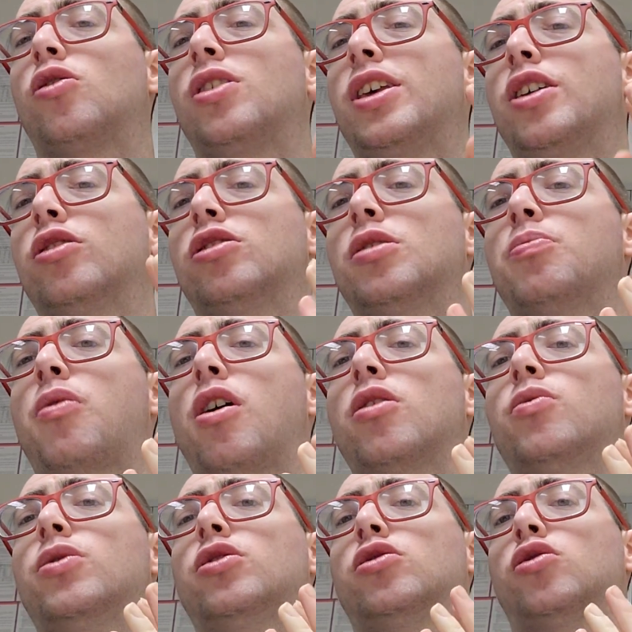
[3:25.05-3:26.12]
here's the
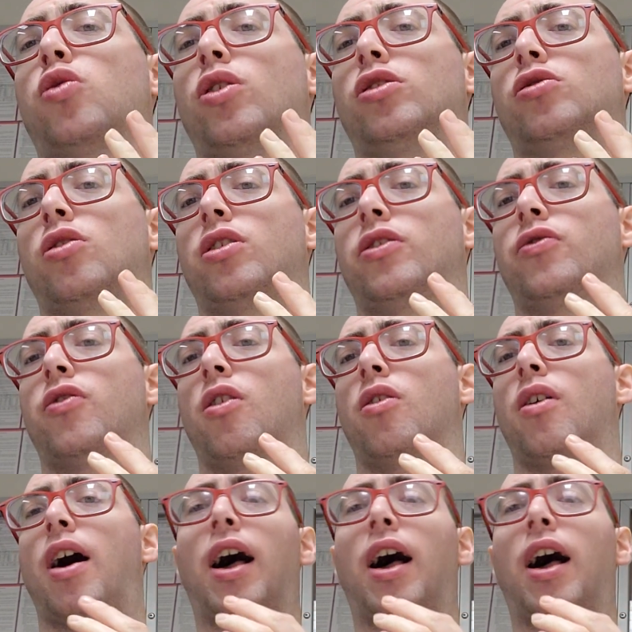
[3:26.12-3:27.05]
problem with Toy Story 4.